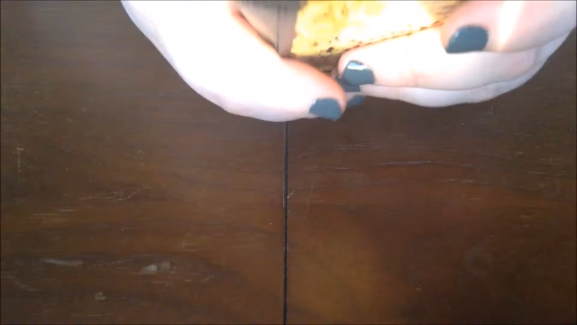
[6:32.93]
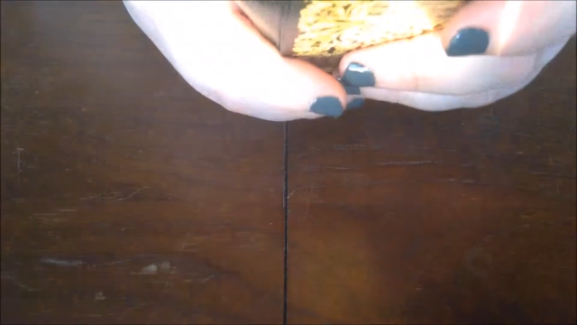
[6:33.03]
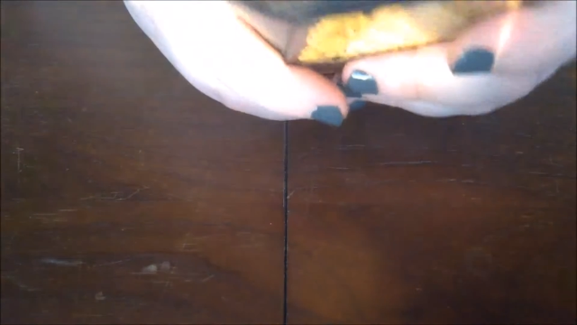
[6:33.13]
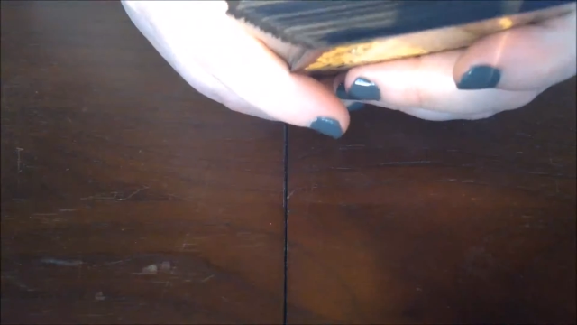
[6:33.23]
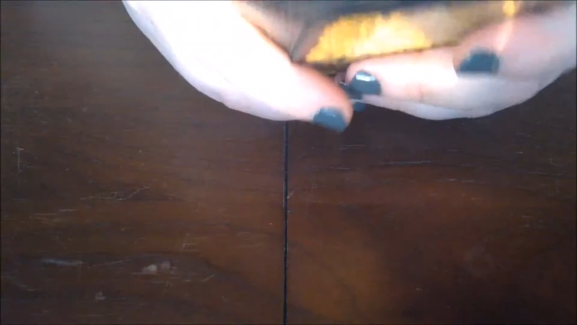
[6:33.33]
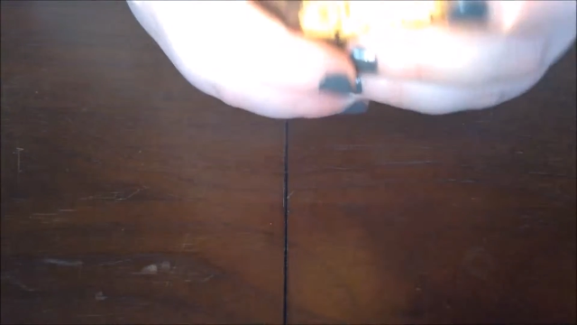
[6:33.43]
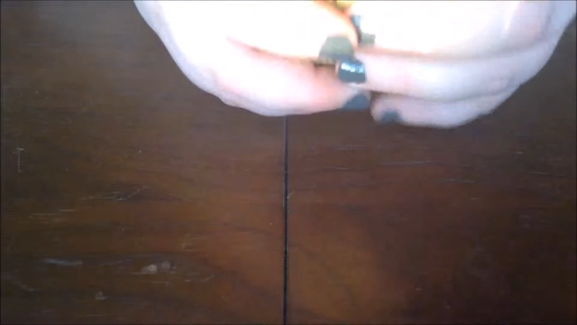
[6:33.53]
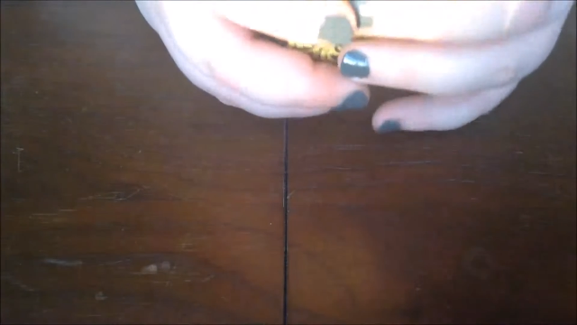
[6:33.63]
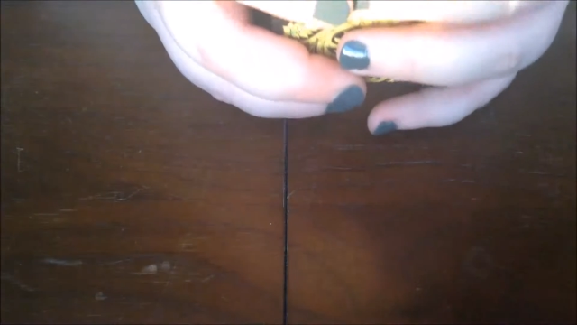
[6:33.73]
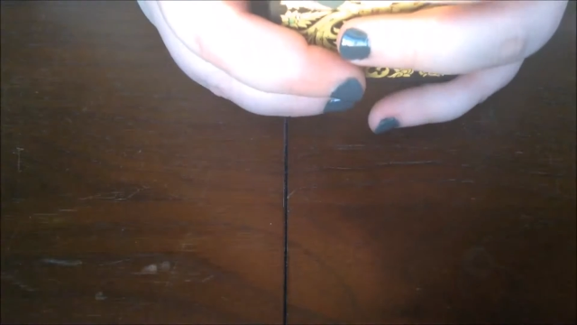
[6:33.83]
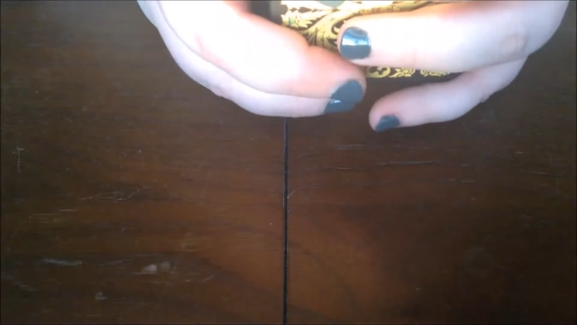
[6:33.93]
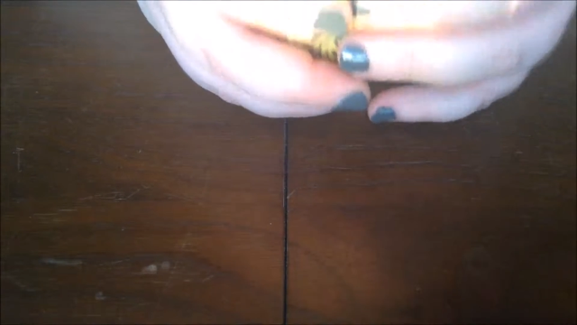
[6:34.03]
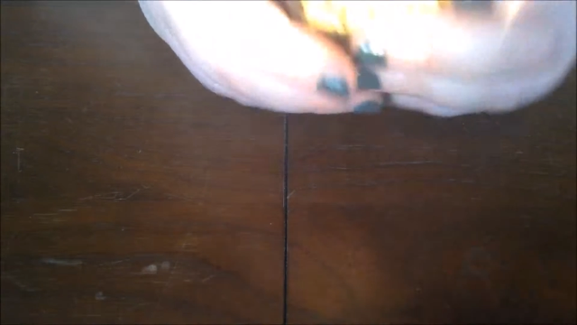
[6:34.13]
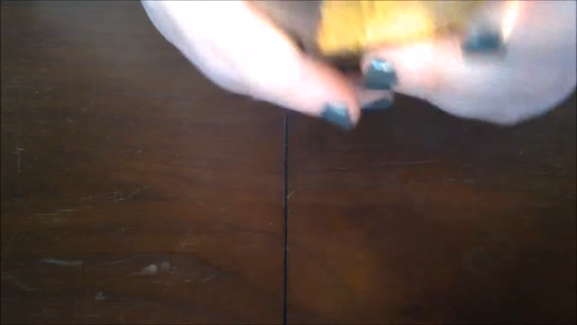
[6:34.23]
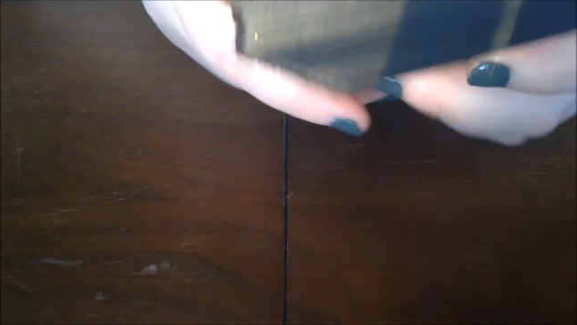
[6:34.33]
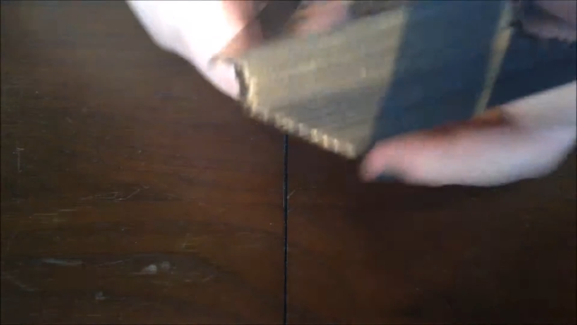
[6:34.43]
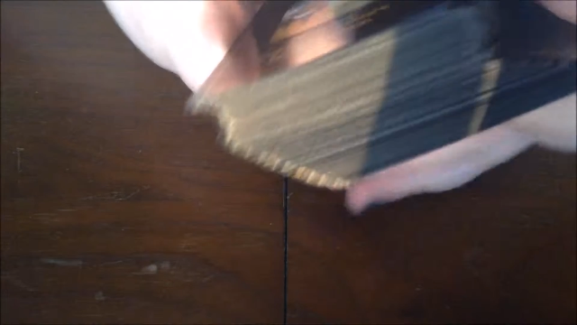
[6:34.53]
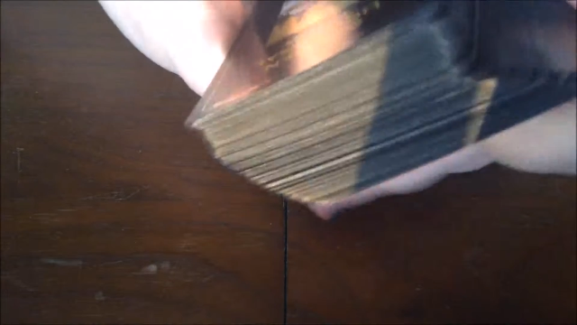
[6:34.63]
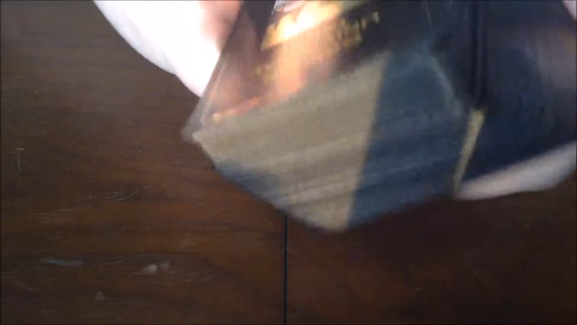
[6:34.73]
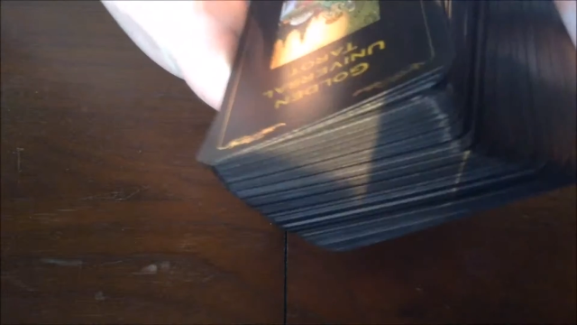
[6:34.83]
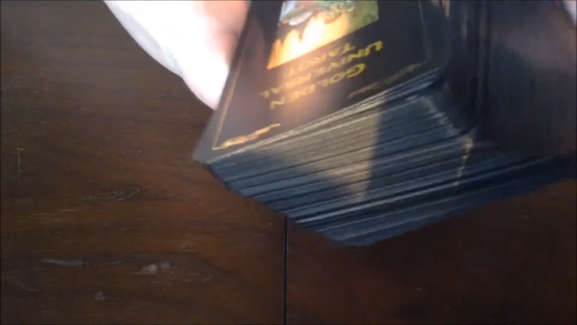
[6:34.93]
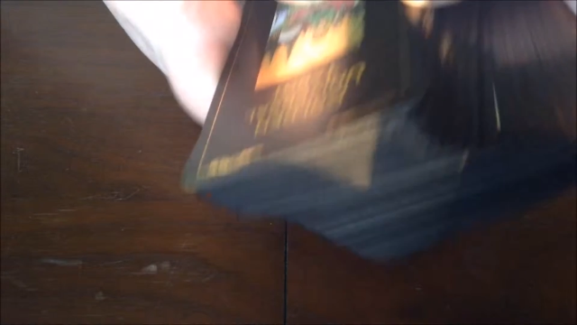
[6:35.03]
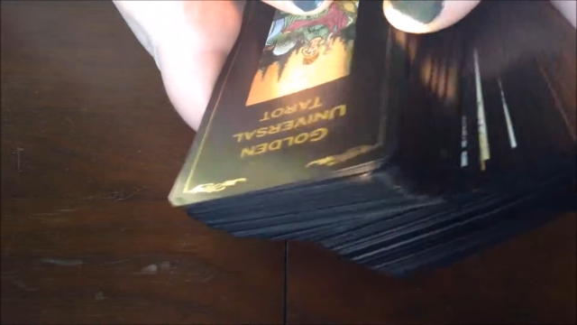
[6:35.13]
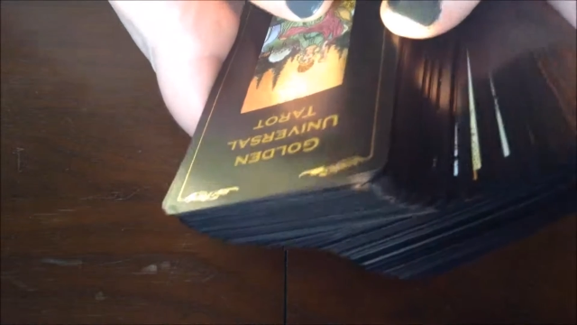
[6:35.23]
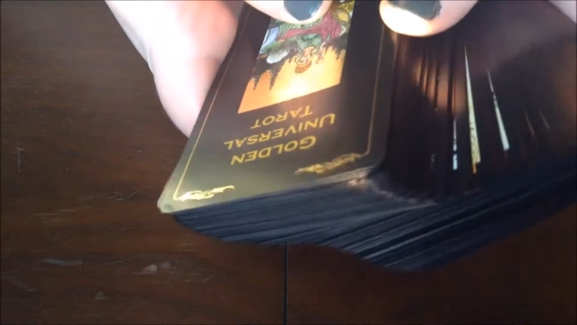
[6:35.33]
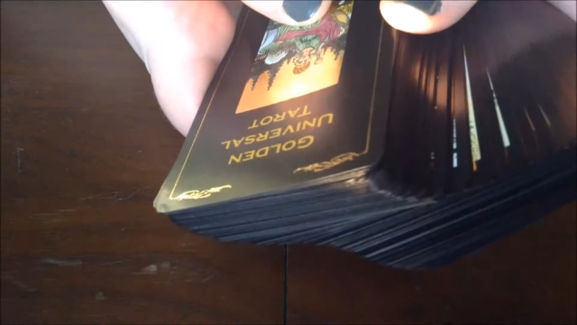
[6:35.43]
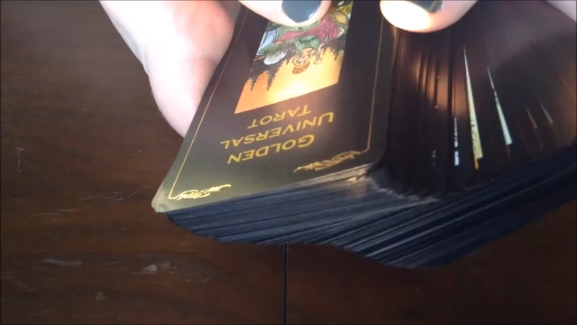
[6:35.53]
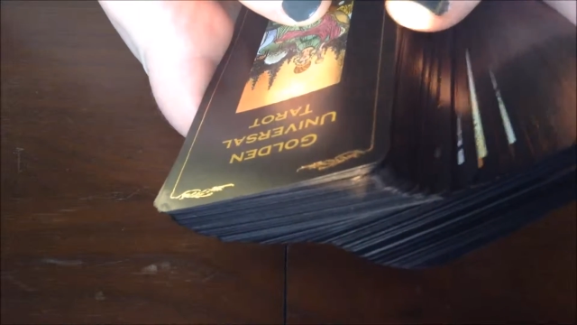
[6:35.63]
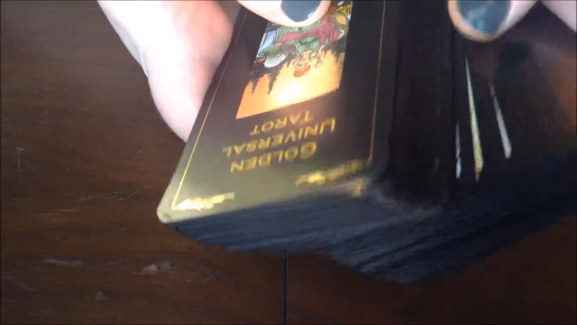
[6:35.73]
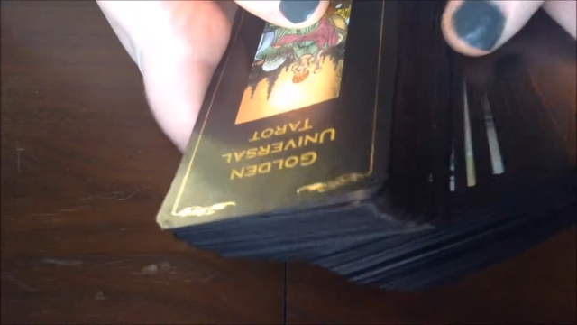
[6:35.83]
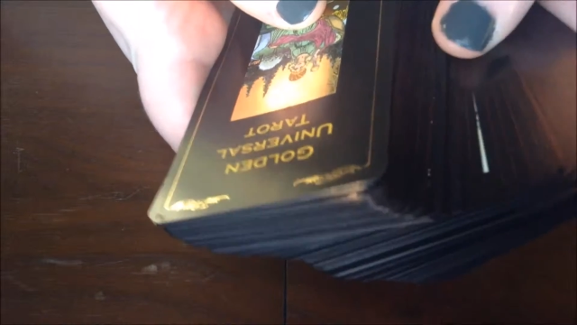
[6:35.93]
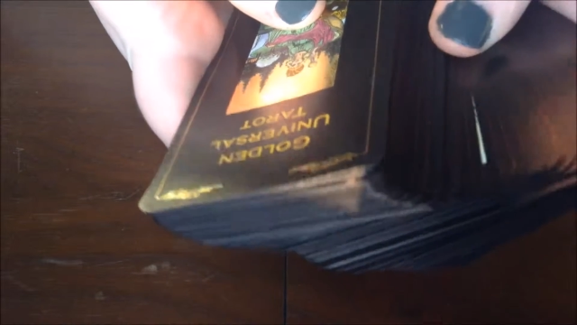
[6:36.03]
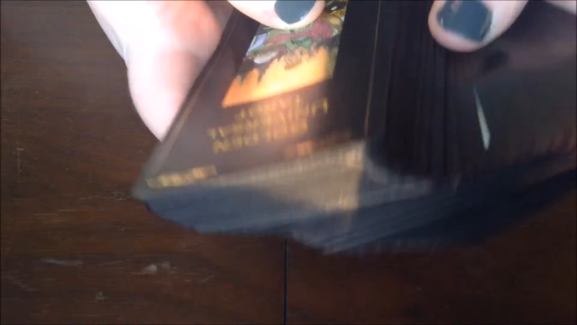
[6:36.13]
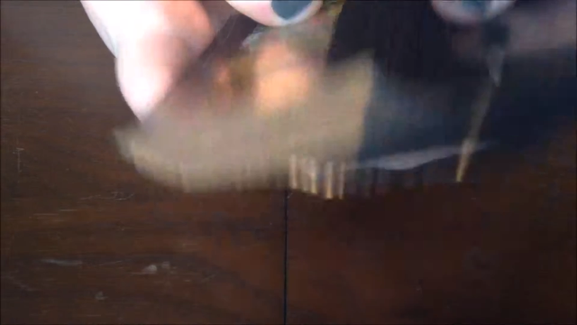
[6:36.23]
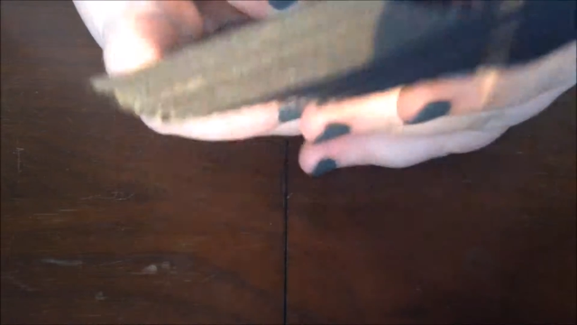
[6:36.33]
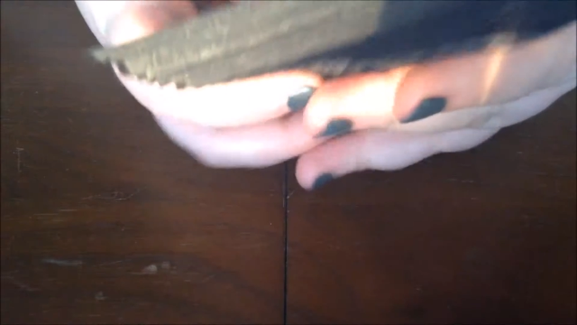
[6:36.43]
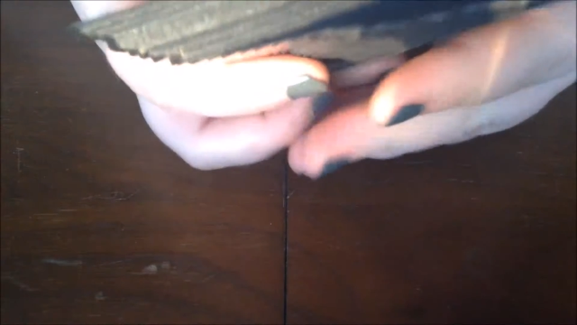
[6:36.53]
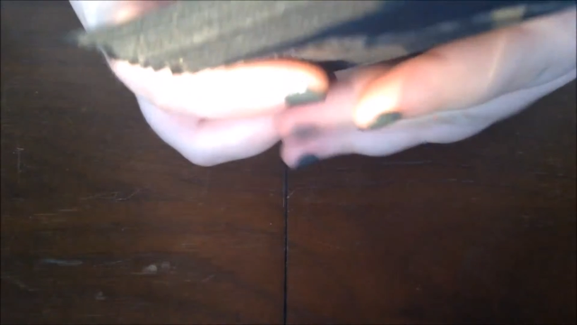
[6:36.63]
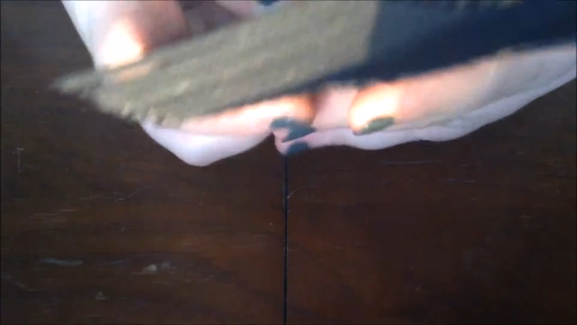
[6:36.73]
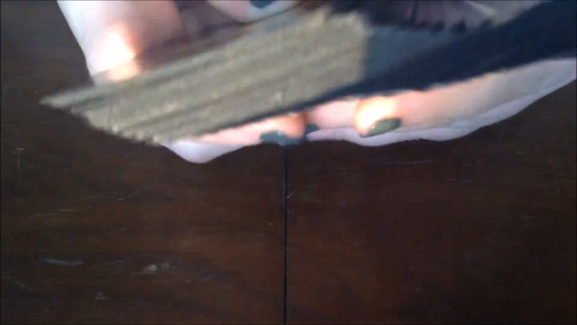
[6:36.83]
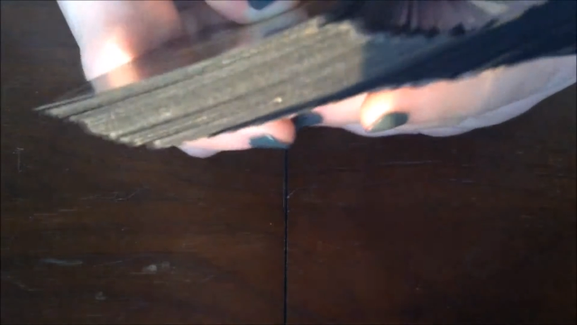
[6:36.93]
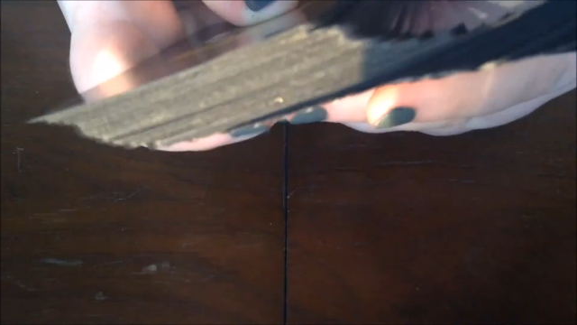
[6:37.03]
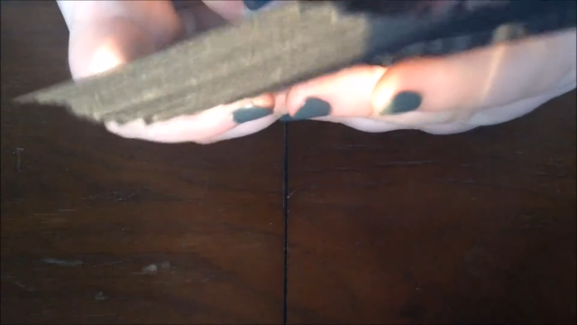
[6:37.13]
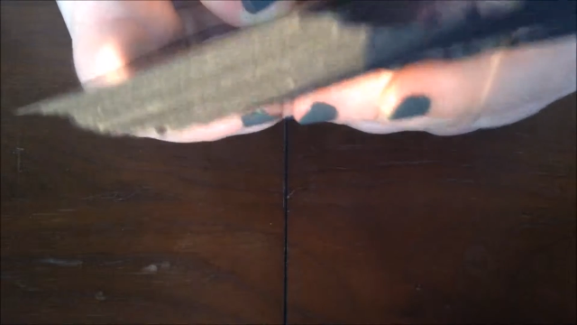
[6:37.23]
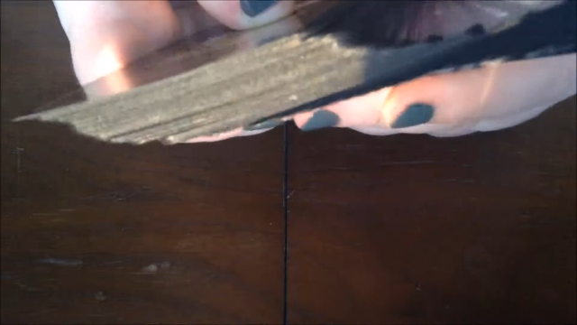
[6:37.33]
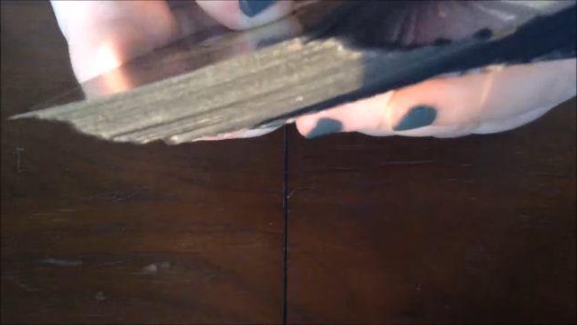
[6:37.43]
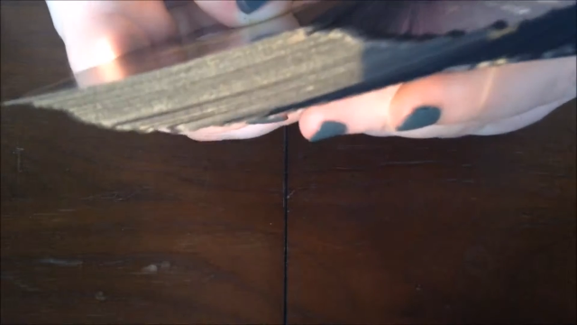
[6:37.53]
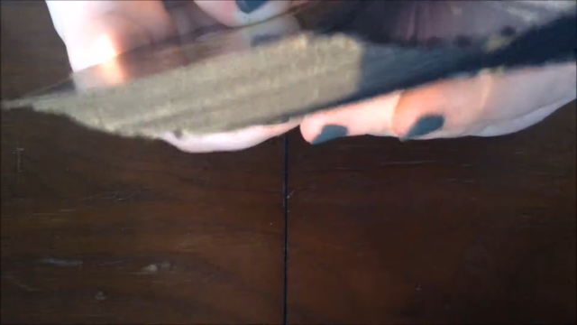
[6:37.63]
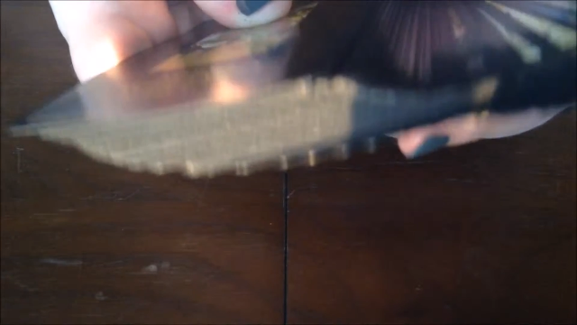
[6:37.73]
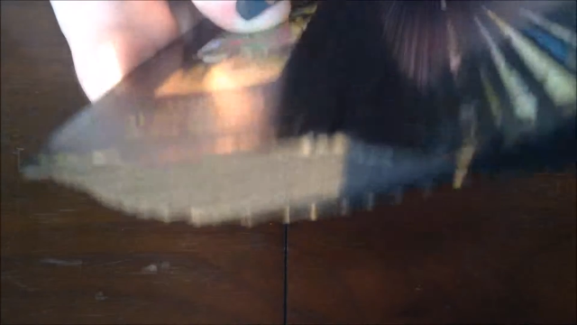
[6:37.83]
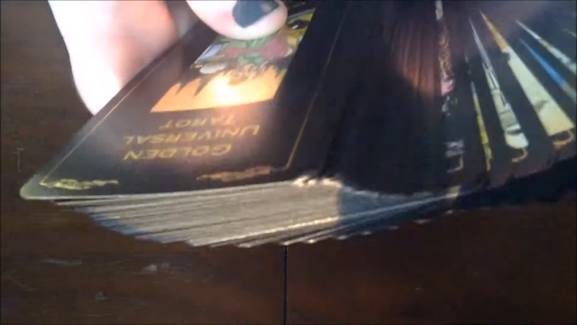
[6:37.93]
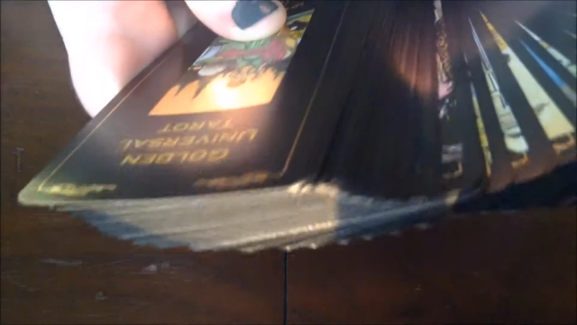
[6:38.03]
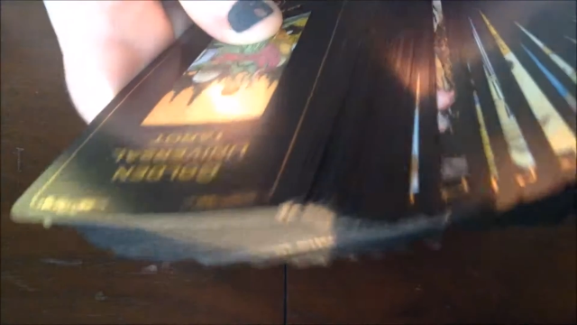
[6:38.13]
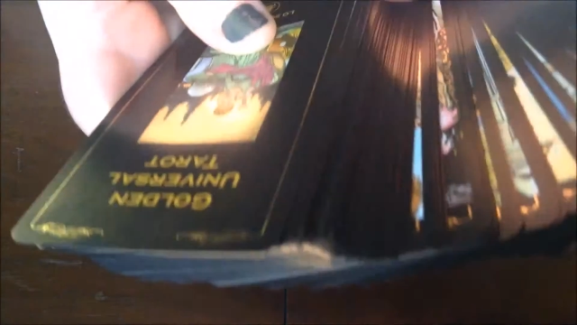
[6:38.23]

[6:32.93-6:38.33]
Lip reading: No face is visible, so there are no lips to read.